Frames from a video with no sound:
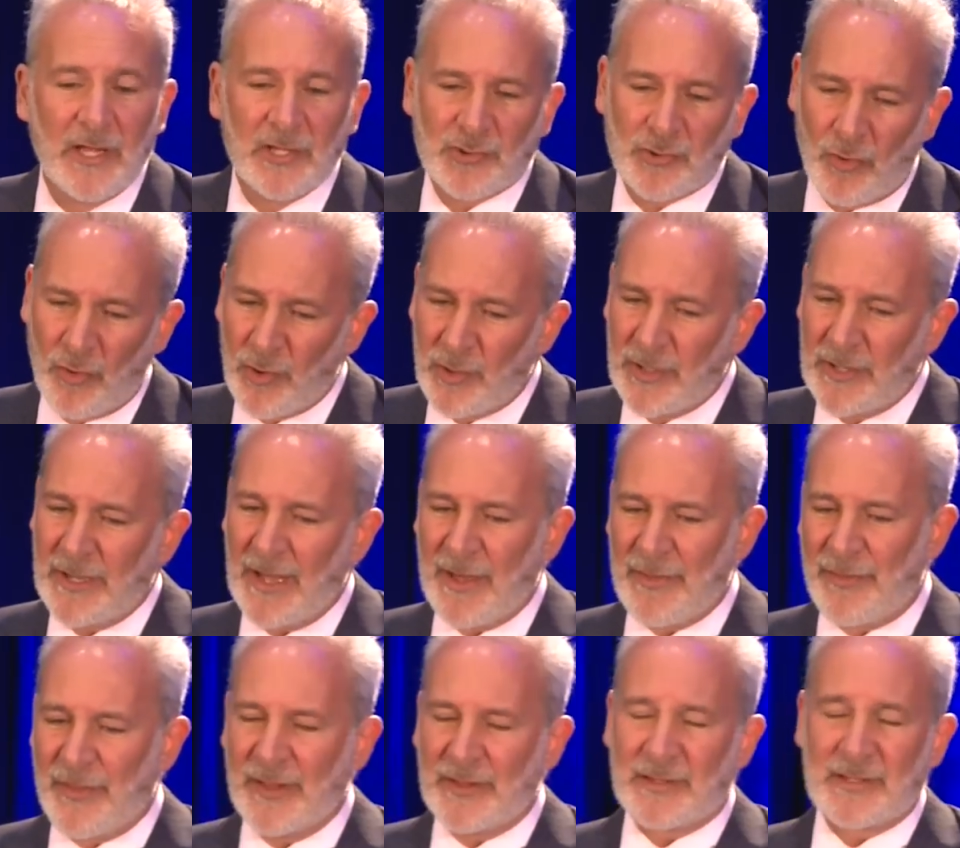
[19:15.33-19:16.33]
It's already,
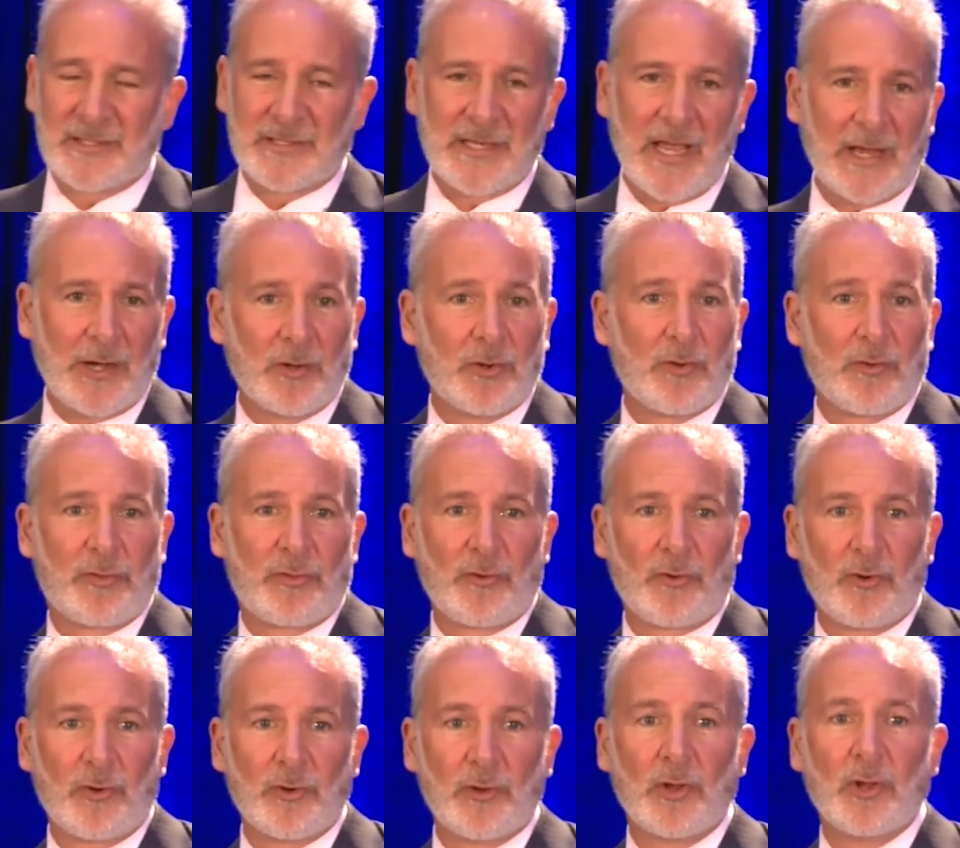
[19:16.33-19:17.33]
I think, the second or
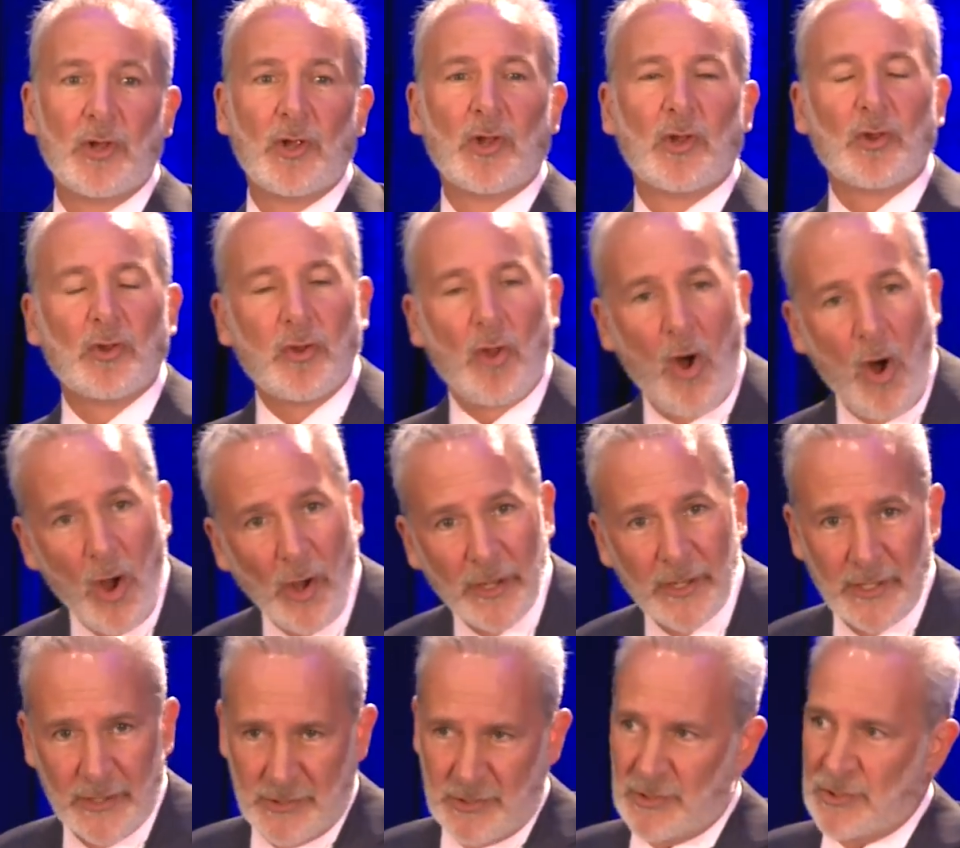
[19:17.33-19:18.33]
third
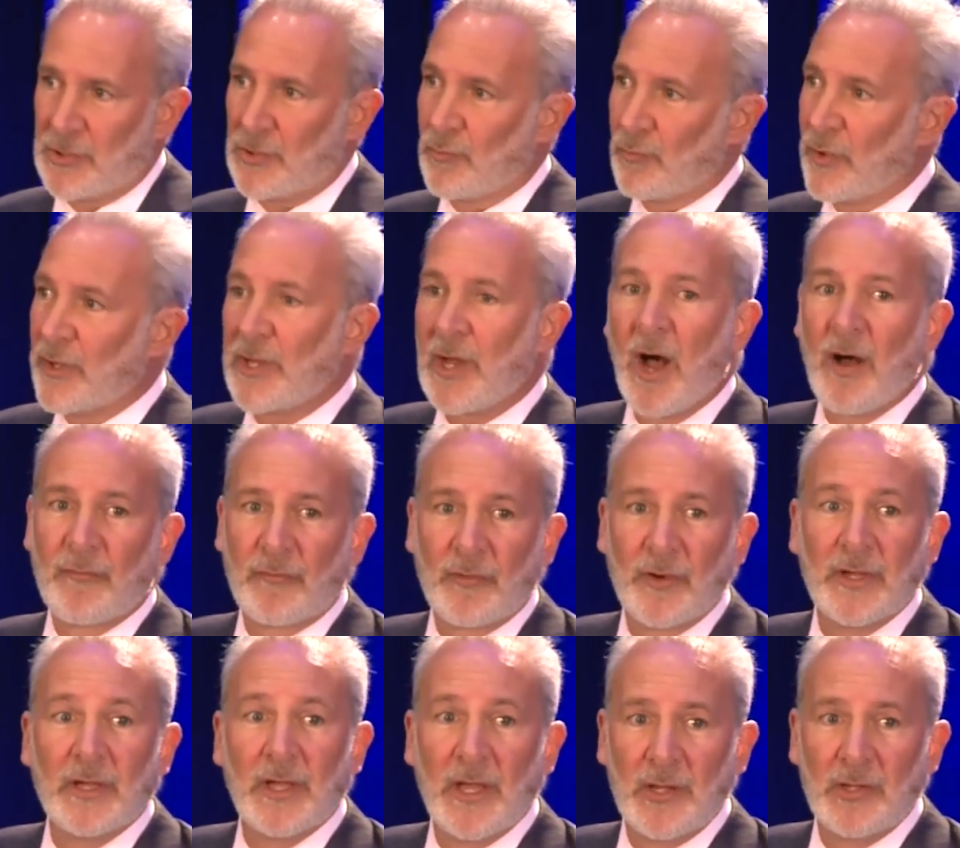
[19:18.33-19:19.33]
longest
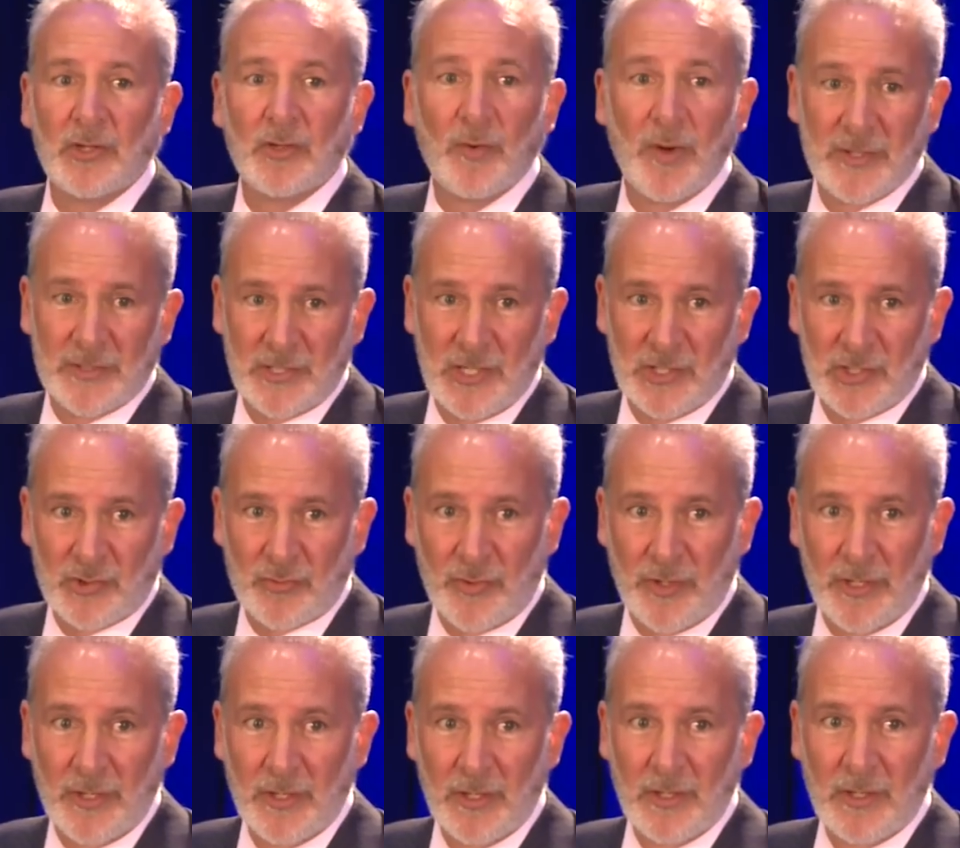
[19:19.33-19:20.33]
recovery in U.S.
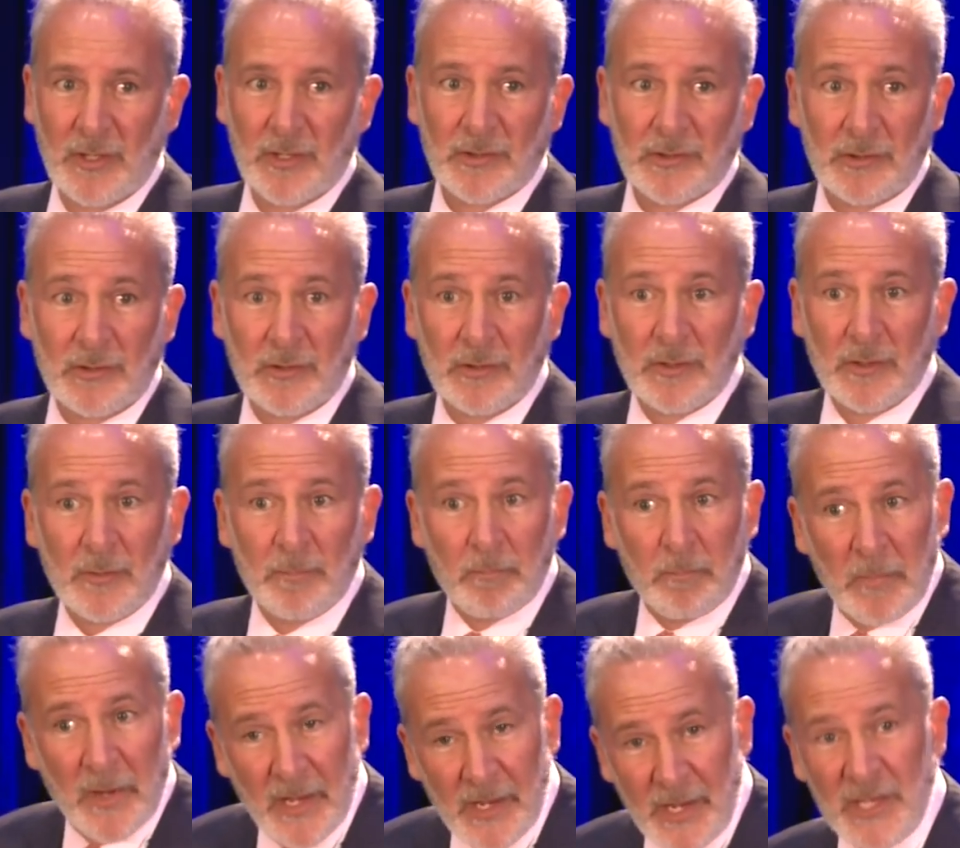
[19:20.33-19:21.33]
history.
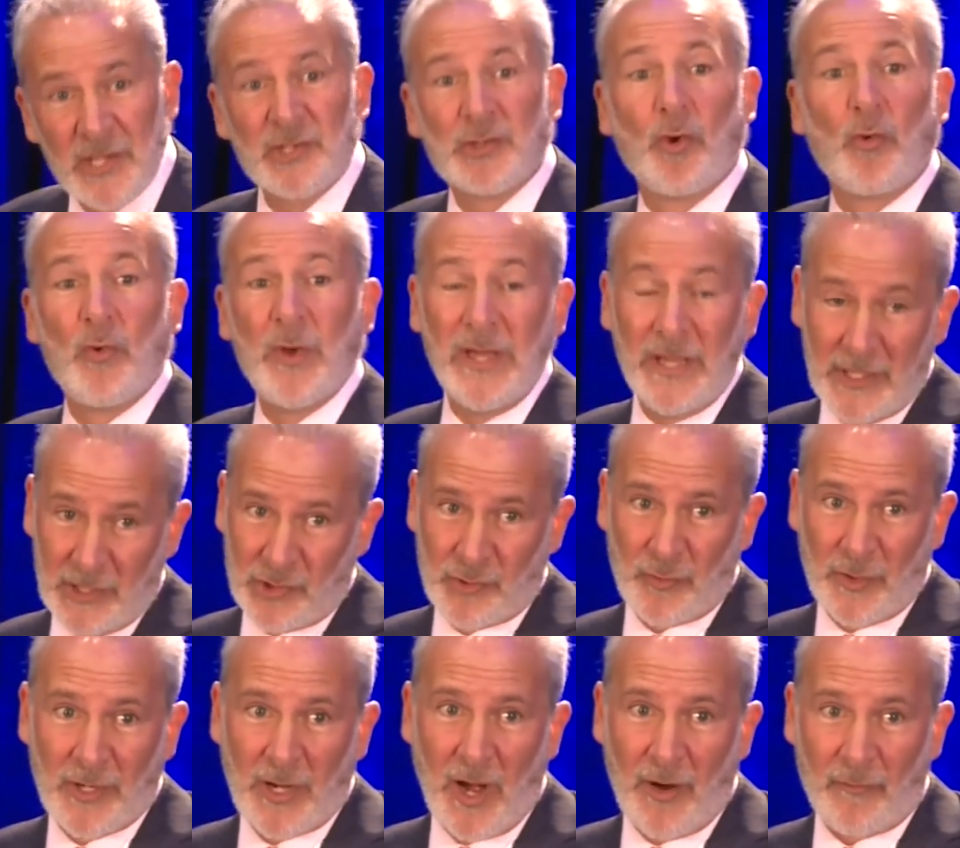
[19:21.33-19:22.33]
It is the weakest
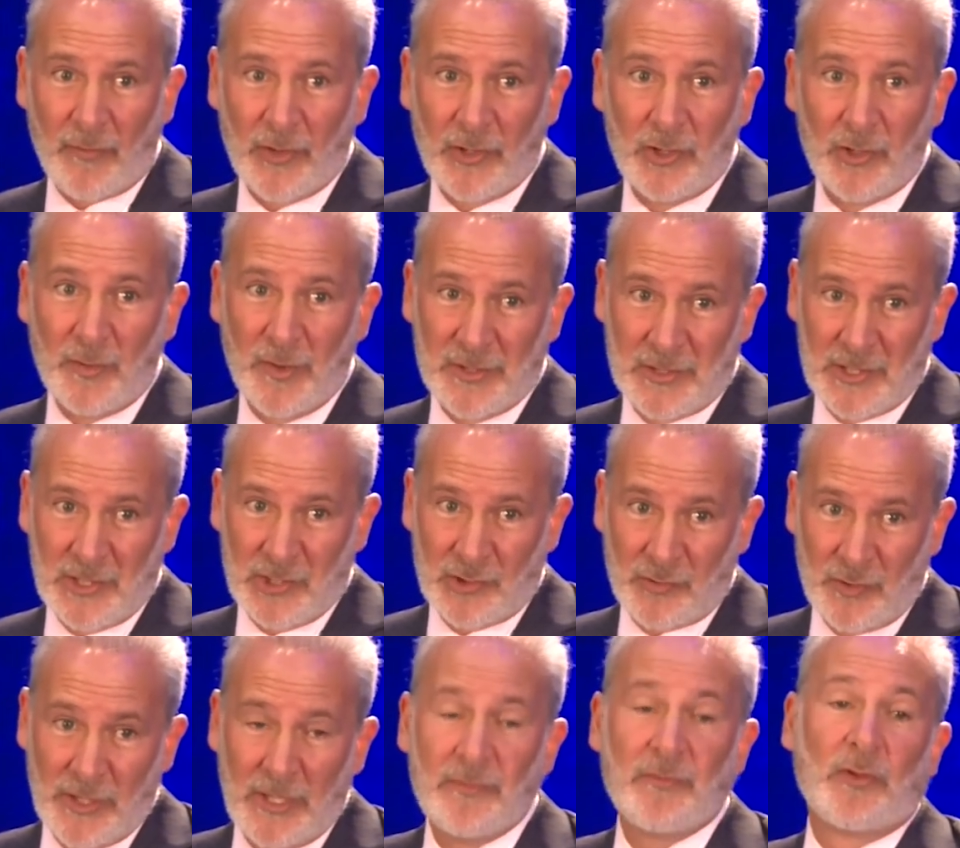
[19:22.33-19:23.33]
recovery in U.S.
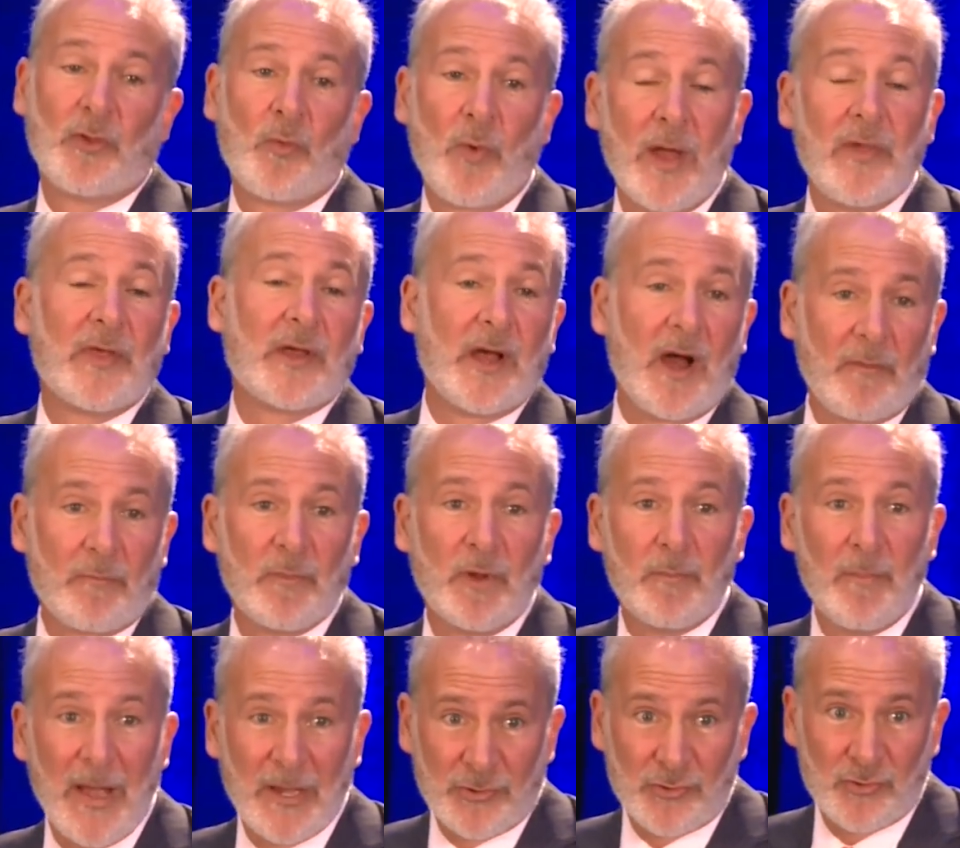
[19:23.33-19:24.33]
history, even the way the
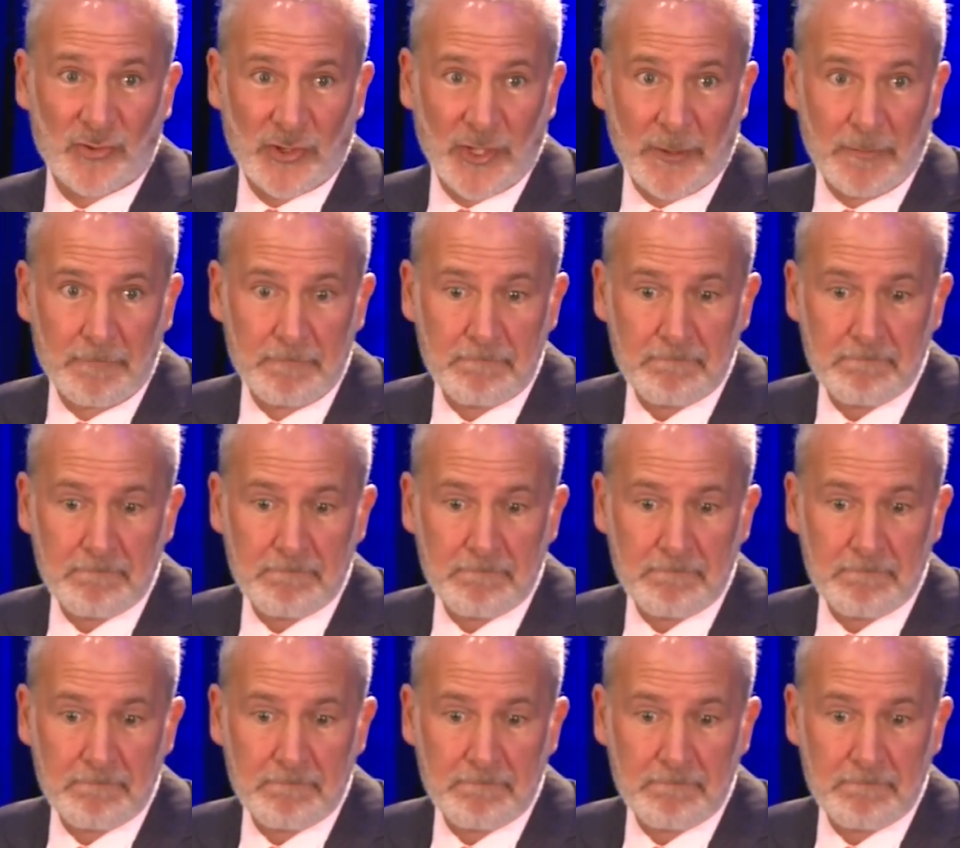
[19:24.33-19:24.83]
government measures it.